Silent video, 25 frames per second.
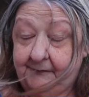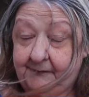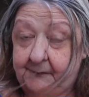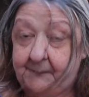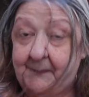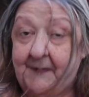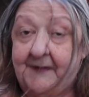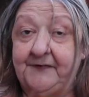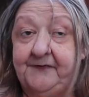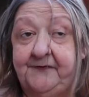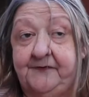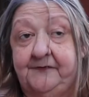
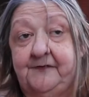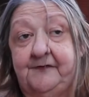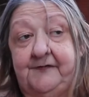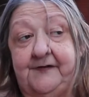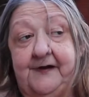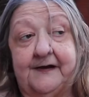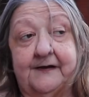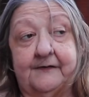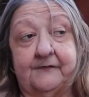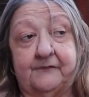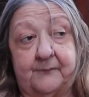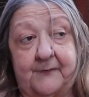depends on the
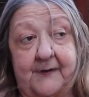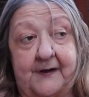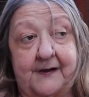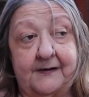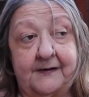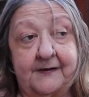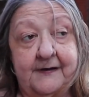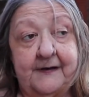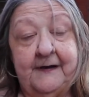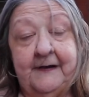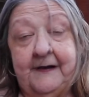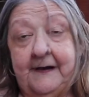day as
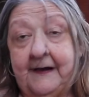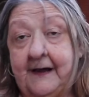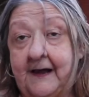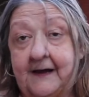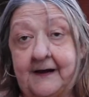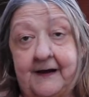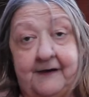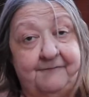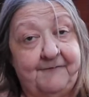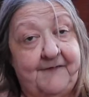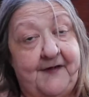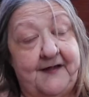well.
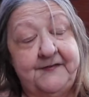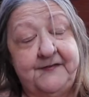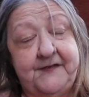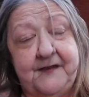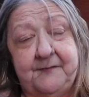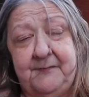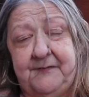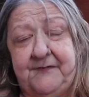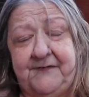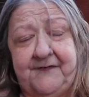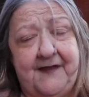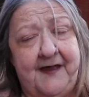And I find
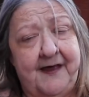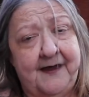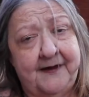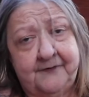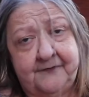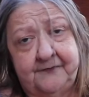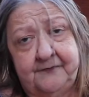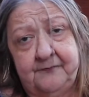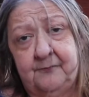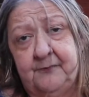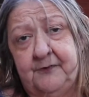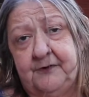them as
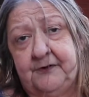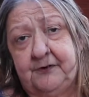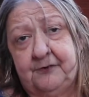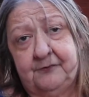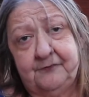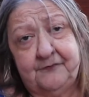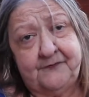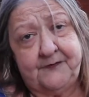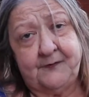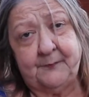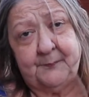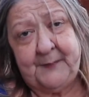excellent
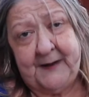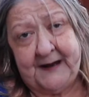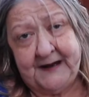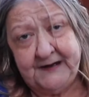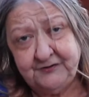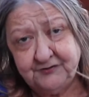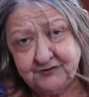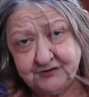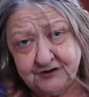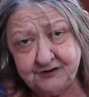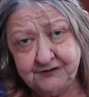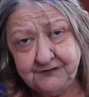workers. They're
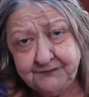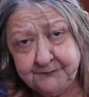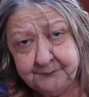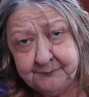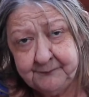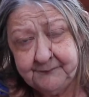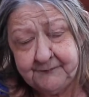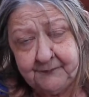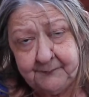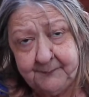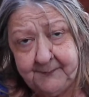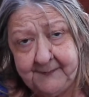patient
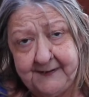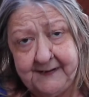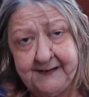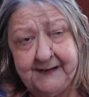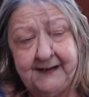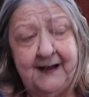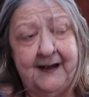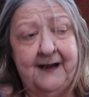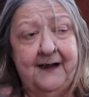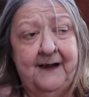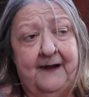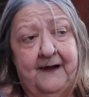with me,
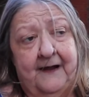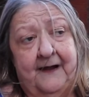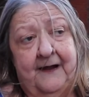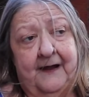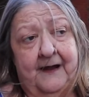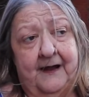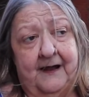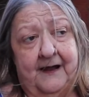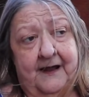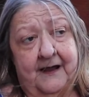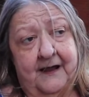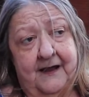
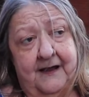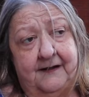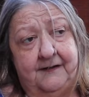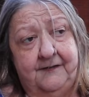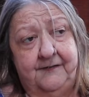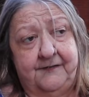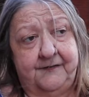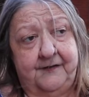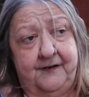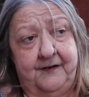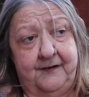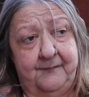
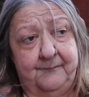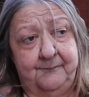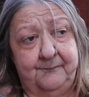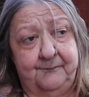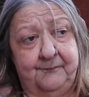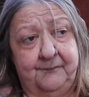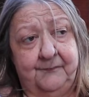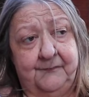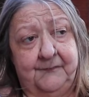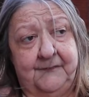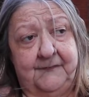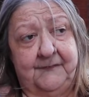
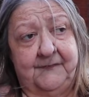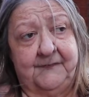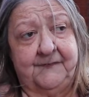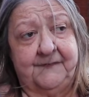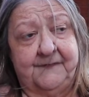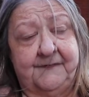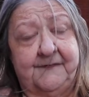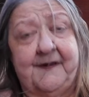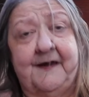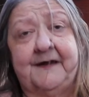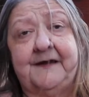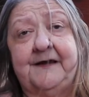
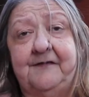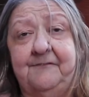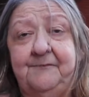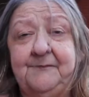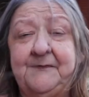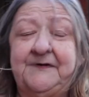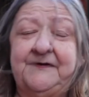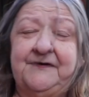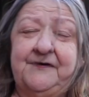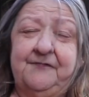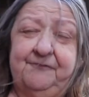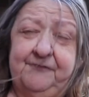and they
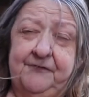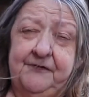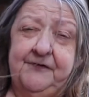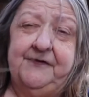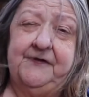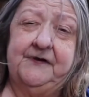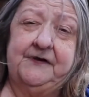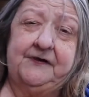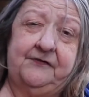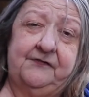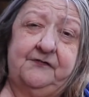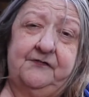give me
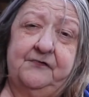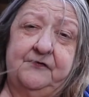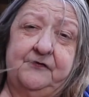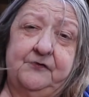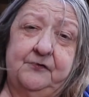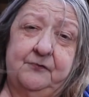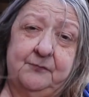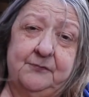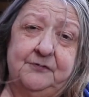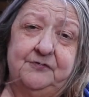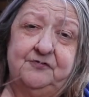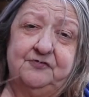different things to
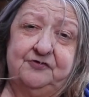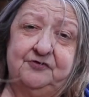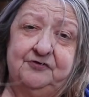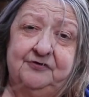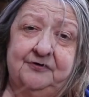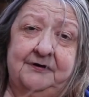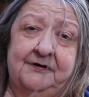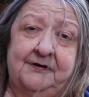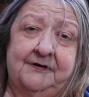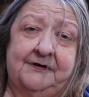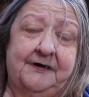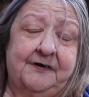do, which
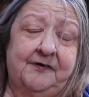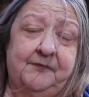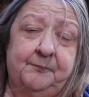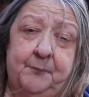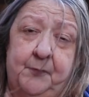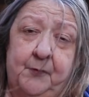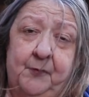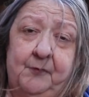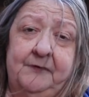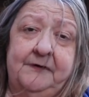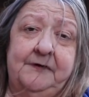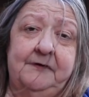it gets
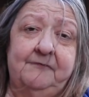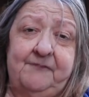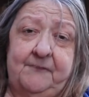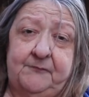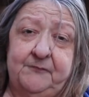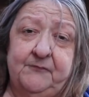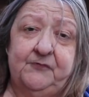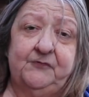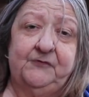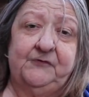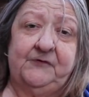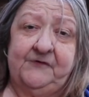boring if
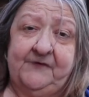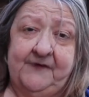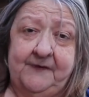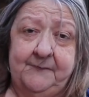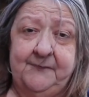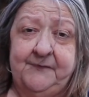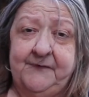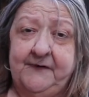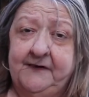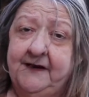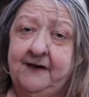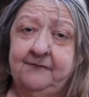I'm doing the
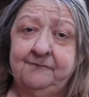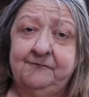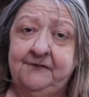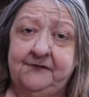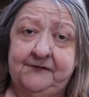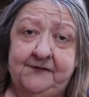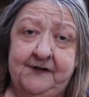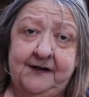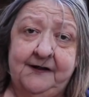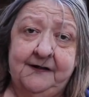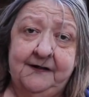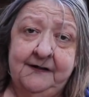same thing
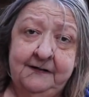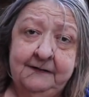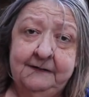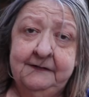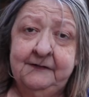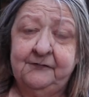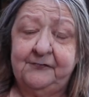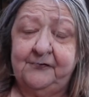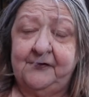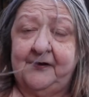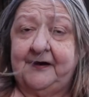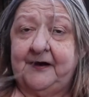every day.
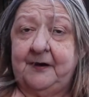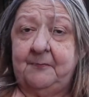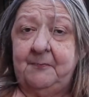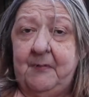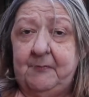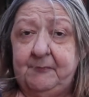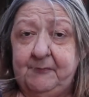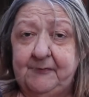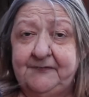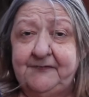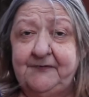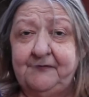So they
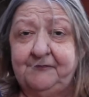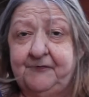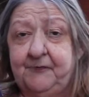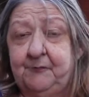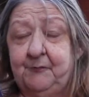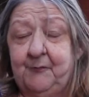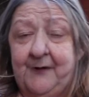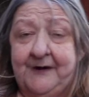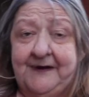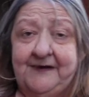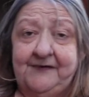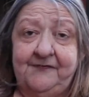come up with
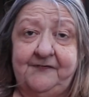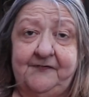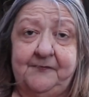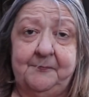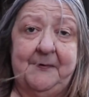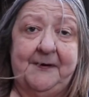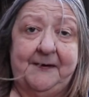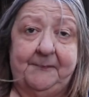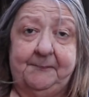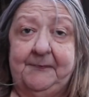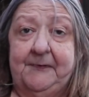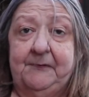different ways
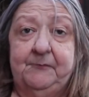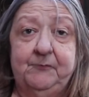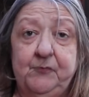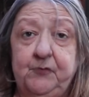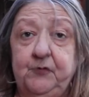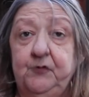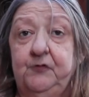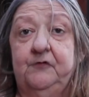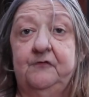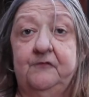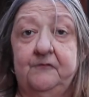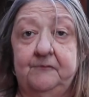to make me
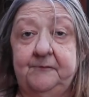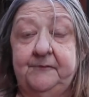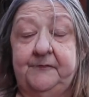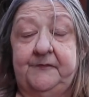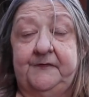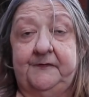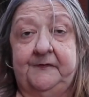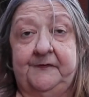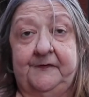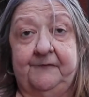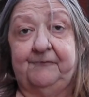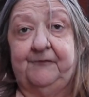move
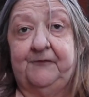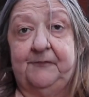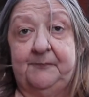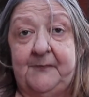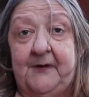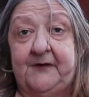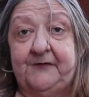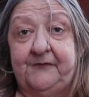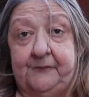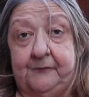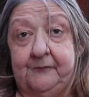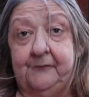different
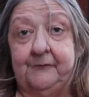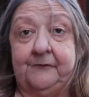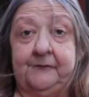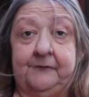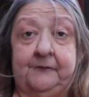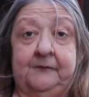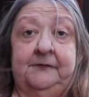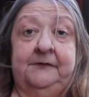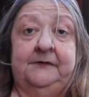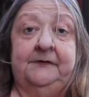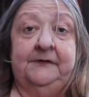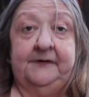
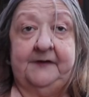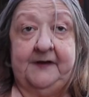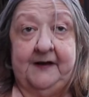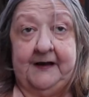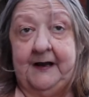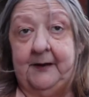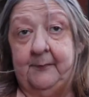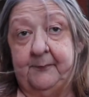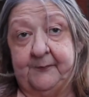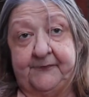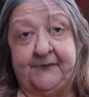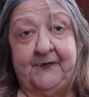muscles.
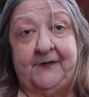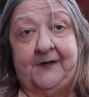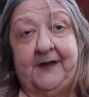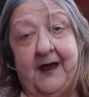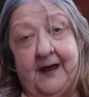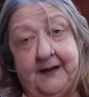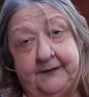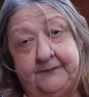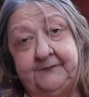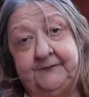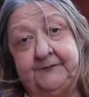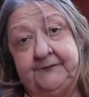That helps a
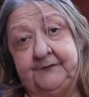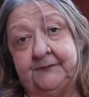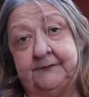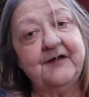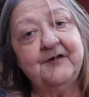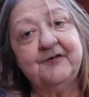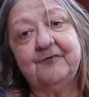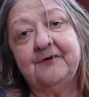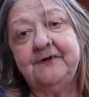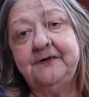lot. I